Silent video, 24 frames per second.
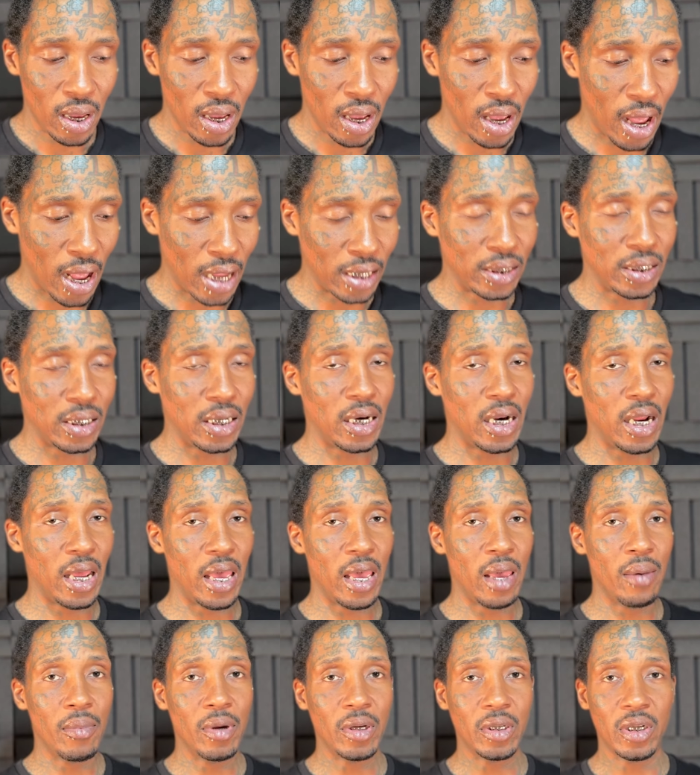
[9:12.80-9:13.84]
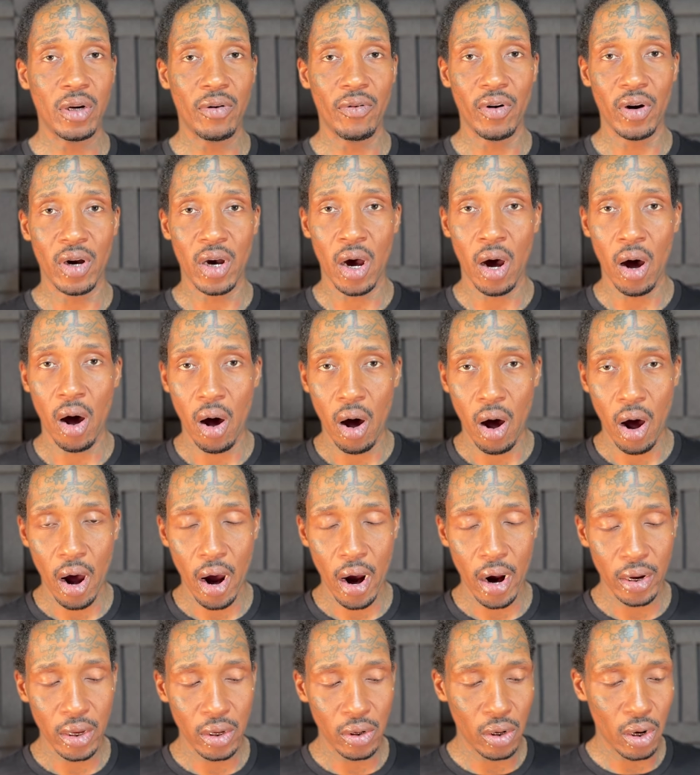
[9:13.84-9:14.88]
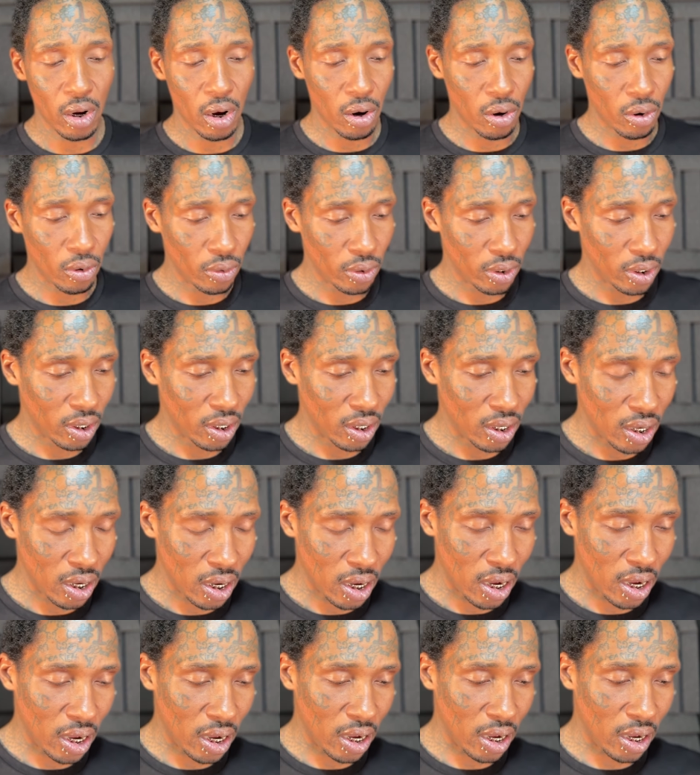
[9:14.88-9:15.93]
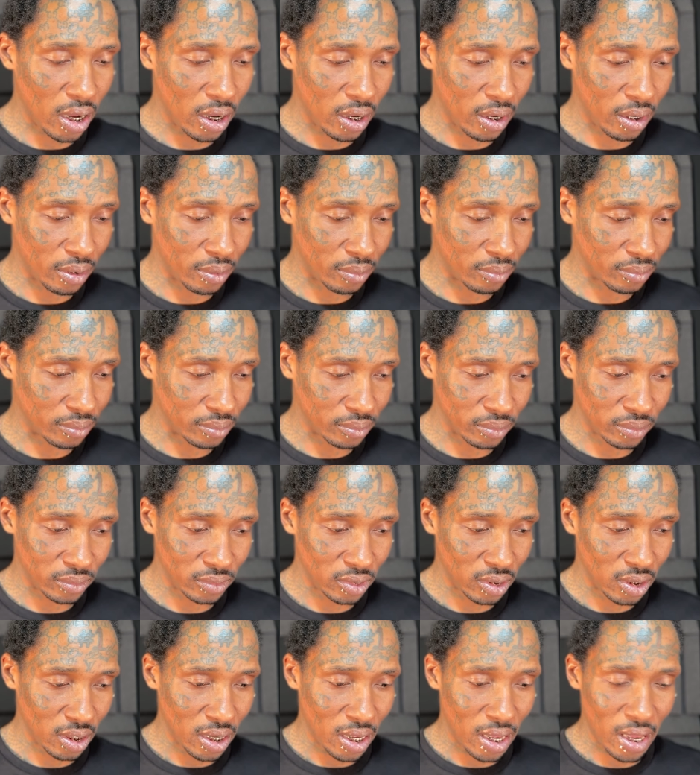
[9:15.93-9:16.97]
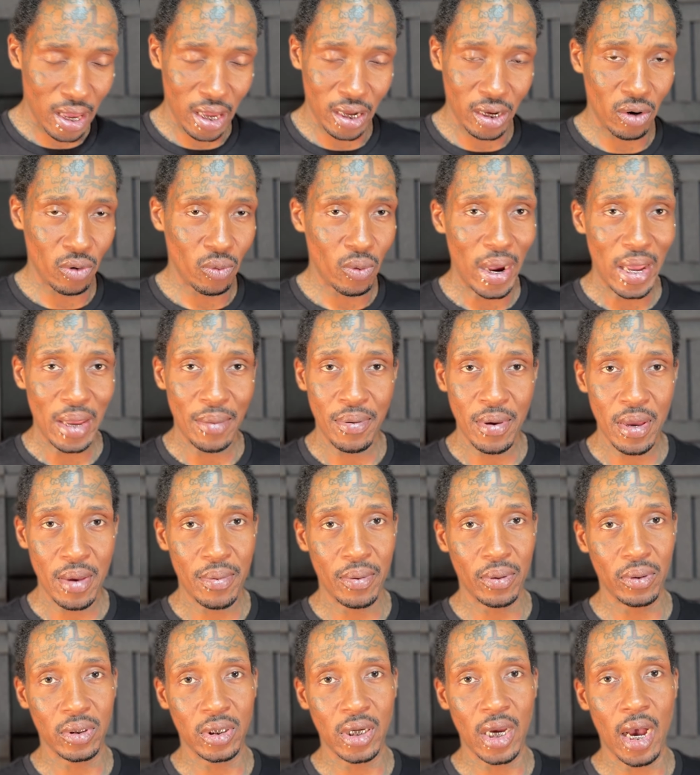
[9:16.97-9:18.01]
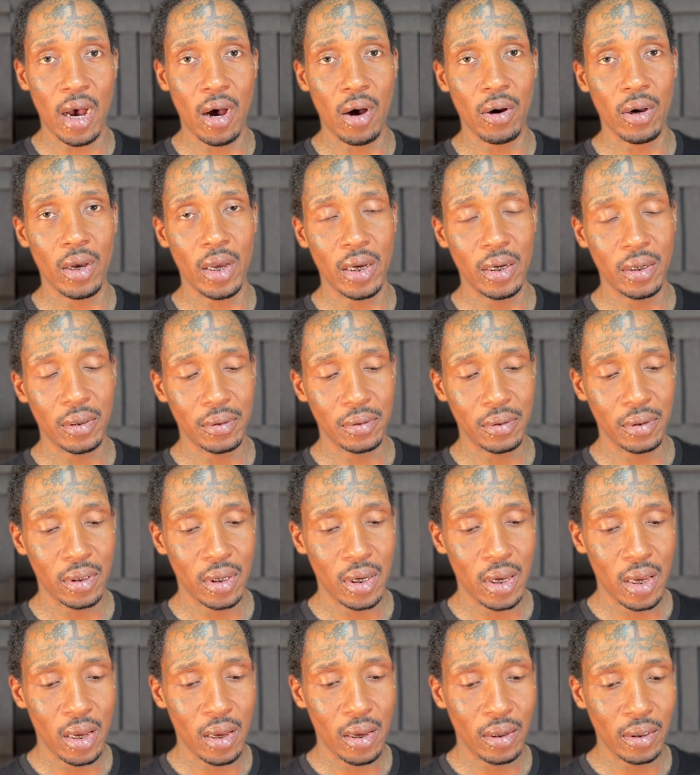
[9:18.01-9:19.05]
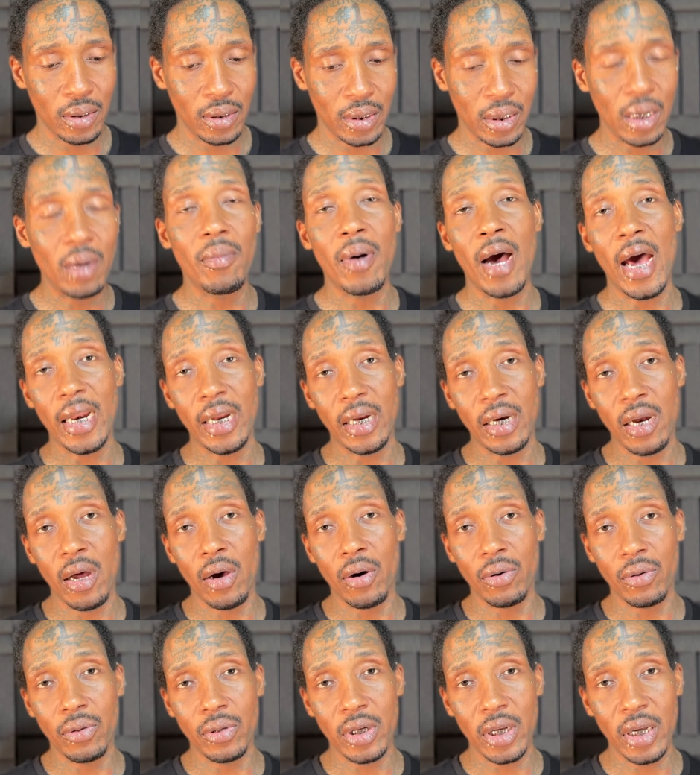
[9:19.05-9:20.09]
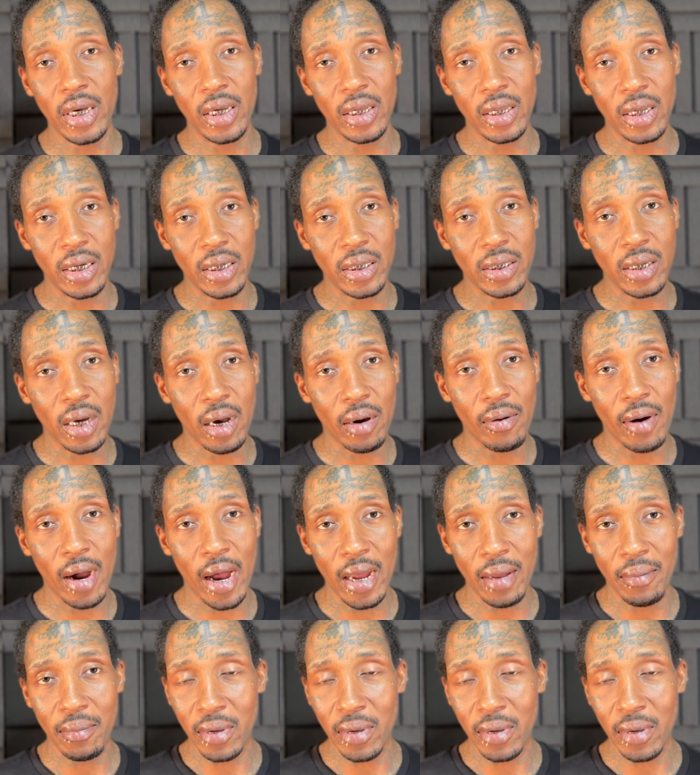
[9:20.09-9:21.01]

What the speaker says: I seen an image of a car, you know. And the way people talk, somebody know who did this, all right?